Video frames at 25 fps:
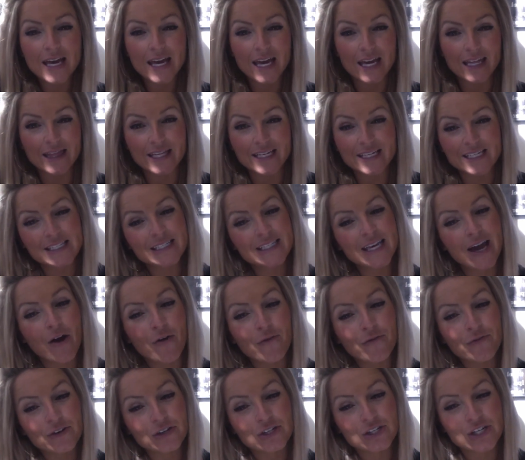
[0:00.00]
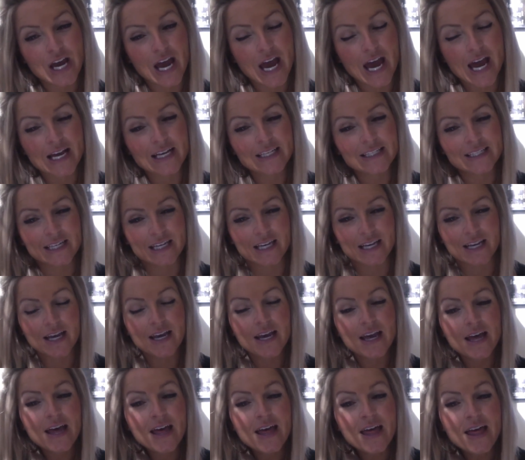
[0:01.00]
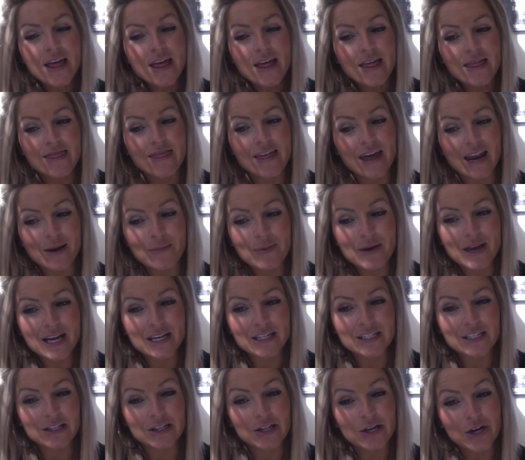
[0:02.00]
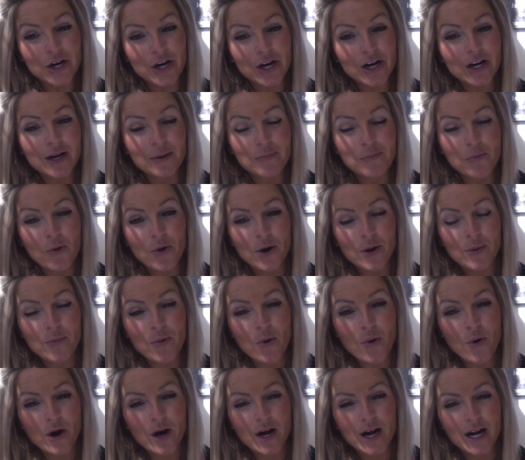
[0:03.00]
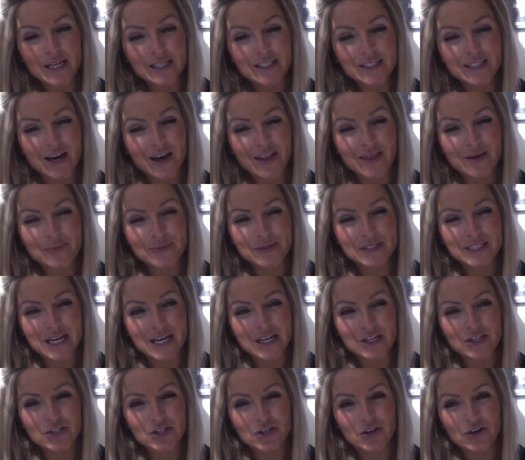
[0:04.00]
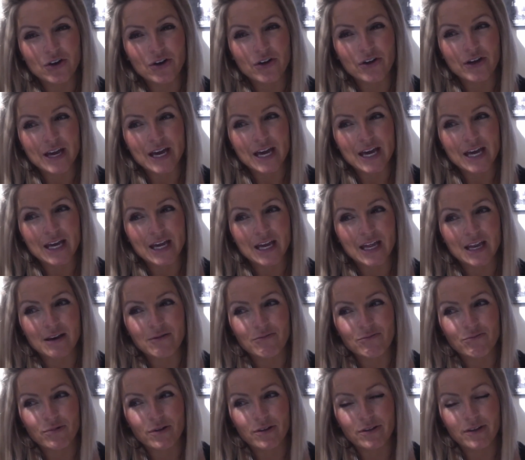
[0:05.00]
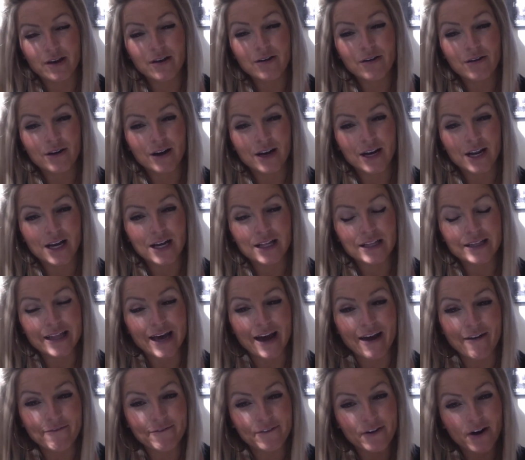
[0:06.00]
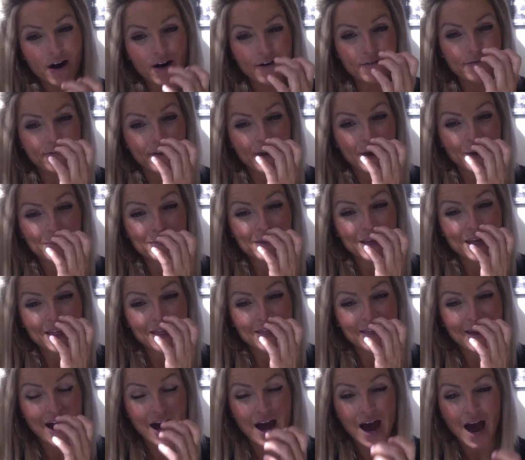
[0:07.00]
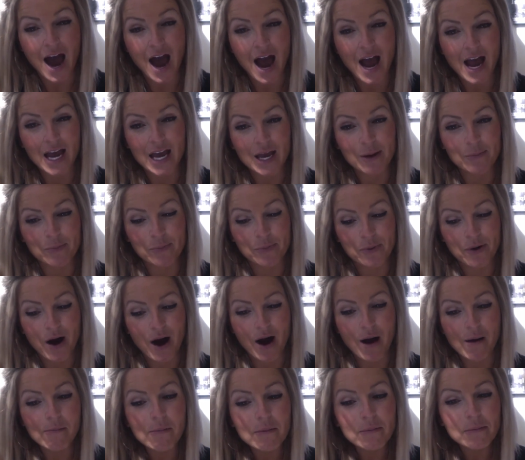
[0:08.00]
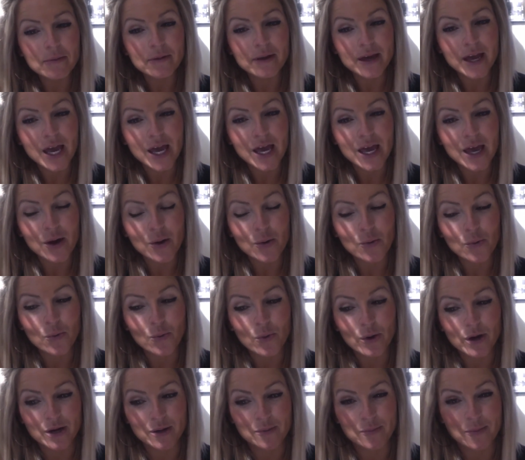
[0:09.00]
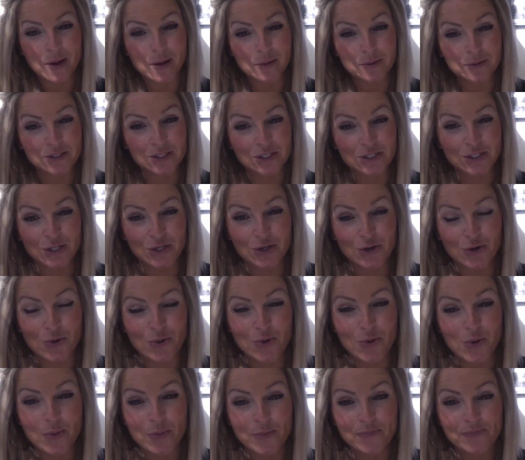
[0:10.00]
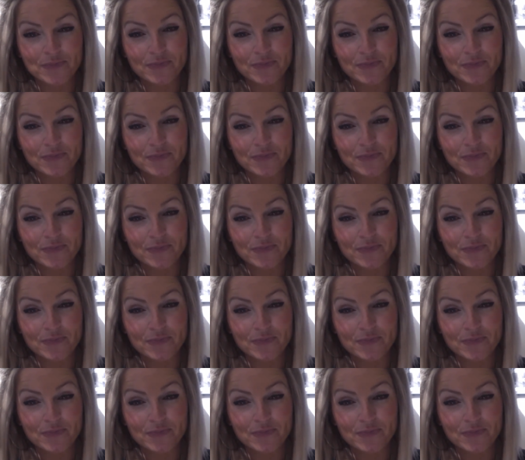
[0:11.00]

get the discount for shakes. And then I began to learn and more and more. And I saw the potential in really creating a life for our family that I probably wouldn't be able to do